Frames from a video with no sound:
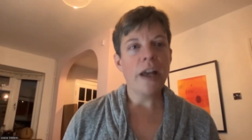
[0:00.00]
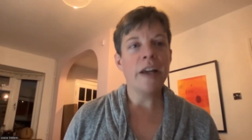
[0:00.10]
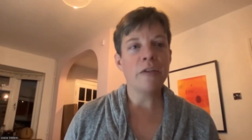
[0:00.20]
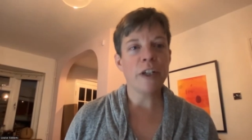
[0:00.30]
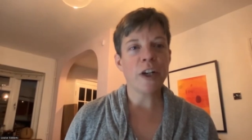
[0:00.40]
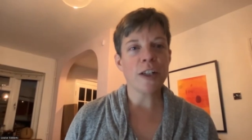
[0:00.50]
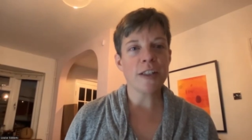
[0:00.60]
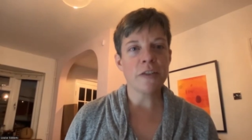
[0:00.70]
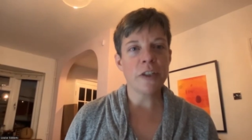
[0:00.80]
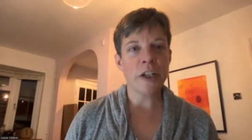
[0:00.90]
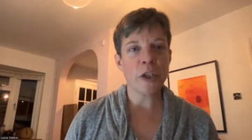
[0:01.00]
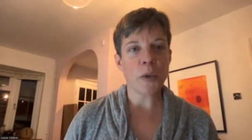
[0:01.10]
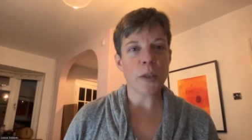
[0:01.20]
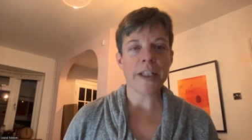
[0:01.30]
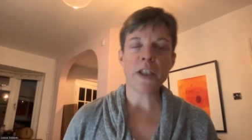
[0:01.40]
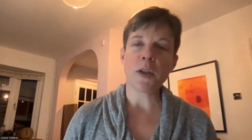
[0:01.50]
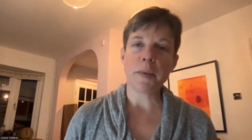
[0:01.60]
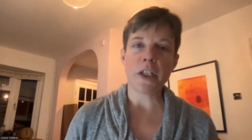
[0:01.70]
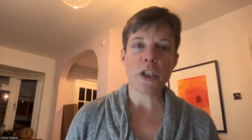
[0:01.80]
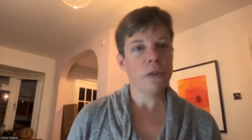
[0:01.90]
And regardless of gender, we're like, do you want to
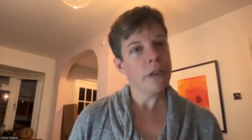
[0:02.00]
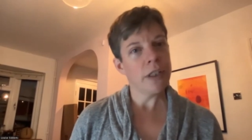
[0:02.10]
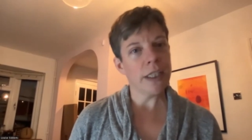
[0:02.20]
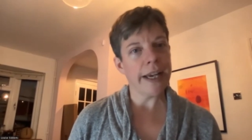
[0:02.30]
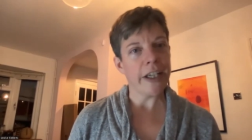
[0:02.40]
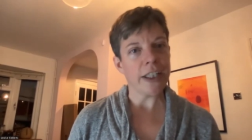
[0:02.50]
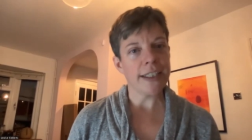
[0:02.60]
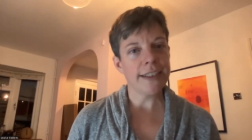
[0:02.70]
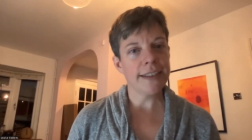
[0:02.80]
be a chute or a ladder?